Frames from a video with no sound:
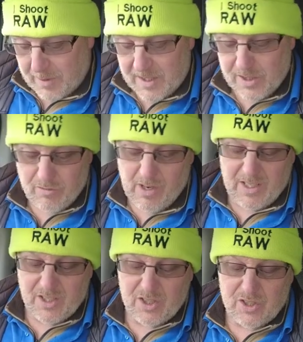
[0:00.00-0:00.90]
but this is
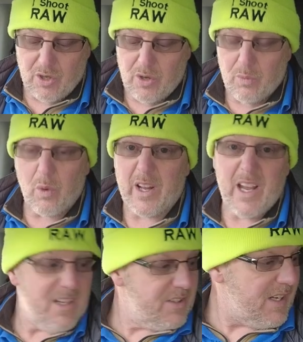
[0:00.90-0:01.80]
really just to show you what
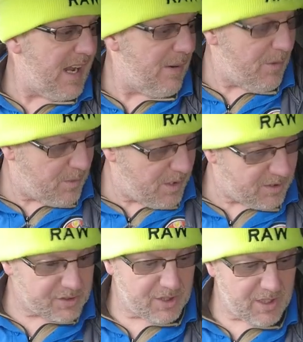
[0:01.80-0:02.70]
it is and how it
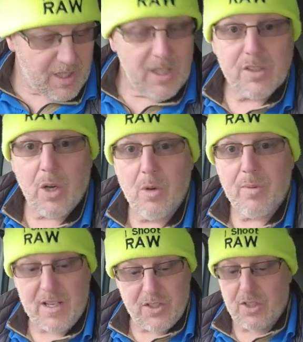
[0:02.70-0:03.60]
works. So I hope
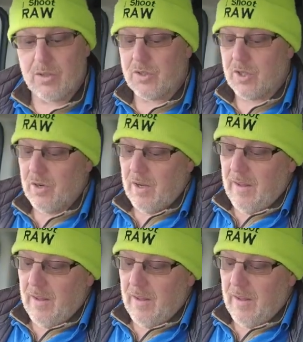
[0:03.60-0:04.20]
that showed you.